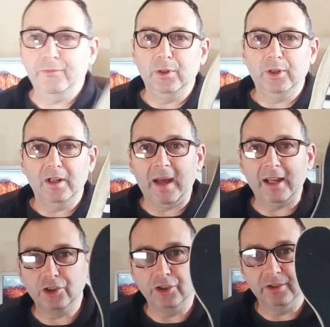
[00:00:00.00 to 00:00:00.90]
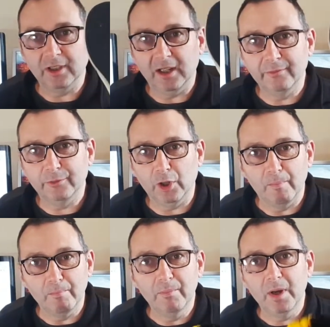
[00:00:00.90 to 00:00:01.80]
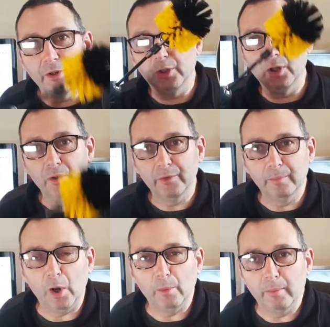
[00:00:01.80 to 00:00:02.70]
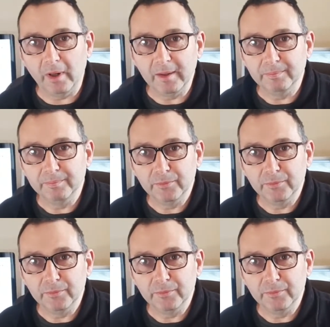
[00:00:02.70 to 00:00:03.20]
you can imagine, I've got mud all over the bottom of my